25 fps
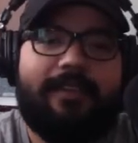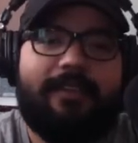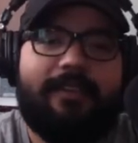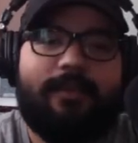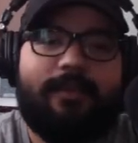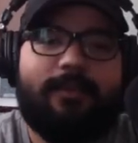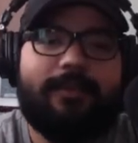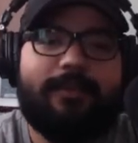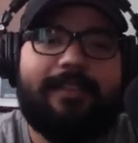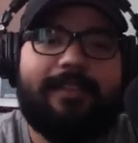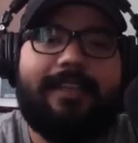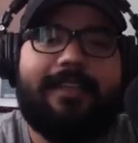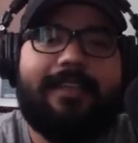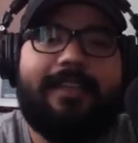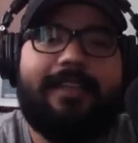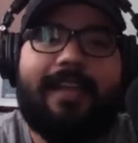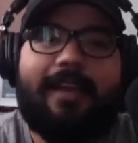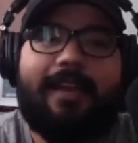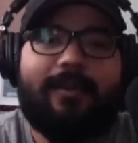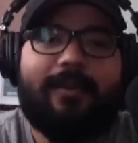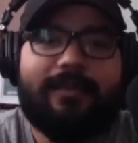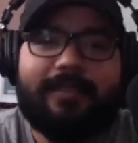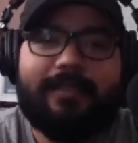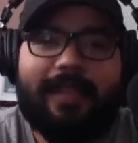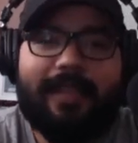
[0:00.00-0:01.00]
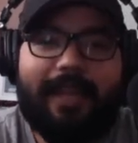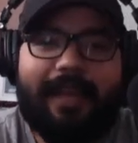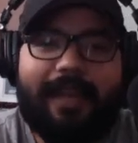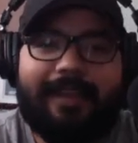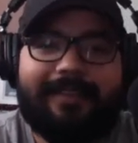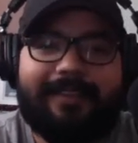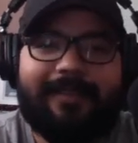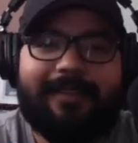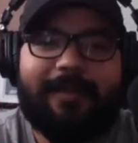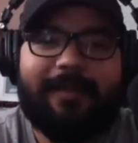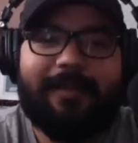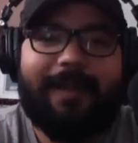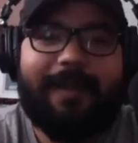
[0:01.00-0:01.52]
Whose idea was
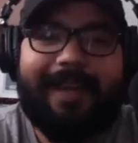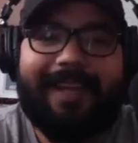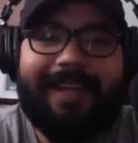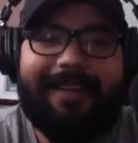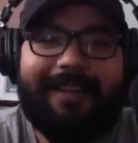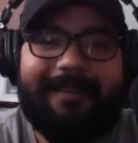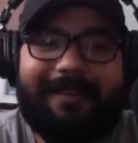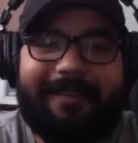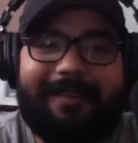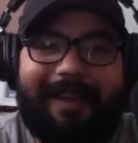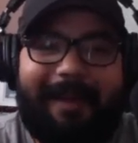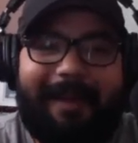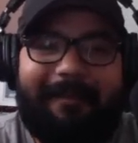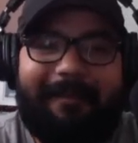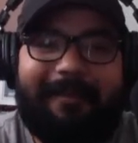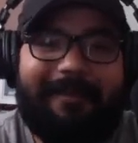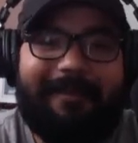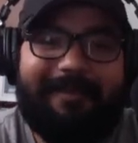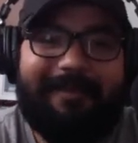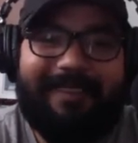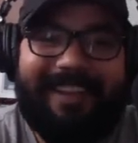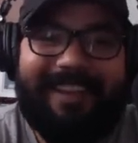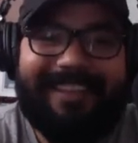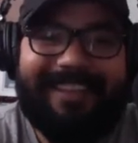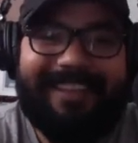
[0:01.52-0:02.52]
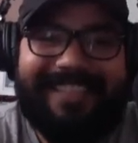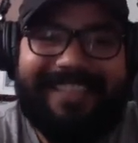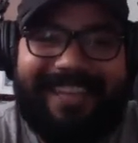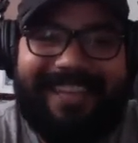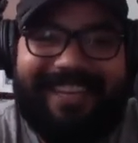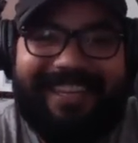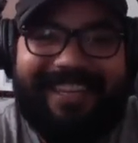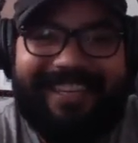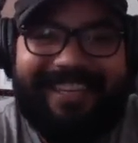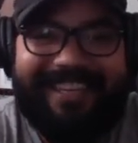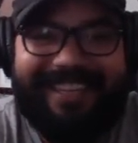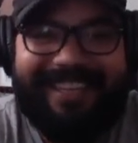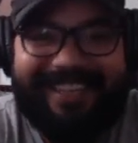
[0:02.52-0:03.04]
that to buy a copper
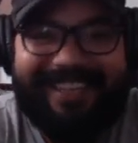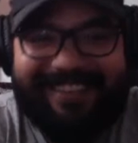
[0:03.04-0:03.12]
flashlight?